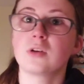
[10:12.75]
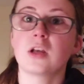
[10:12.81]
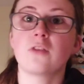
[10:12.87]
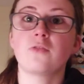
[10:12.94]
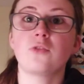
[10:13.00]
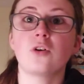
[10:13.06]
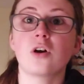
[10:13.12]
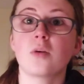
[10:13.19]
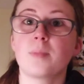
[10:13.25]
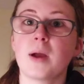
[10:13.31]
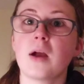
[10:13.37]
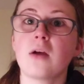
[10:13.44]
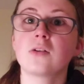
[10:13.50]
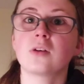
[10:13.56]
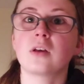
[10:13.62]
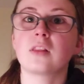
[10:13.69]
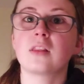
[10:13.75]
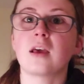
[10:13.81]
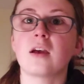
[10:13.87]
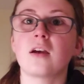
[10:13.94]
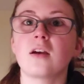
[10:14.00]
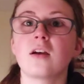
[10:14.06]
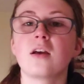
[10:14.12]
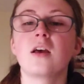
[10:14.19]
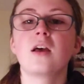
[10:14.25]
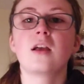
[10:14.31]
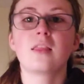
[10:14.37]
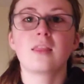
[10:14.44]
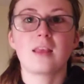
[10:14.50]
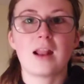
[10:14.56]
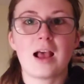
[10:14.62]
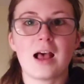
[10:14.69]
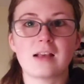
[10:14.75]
If you are a parent out there that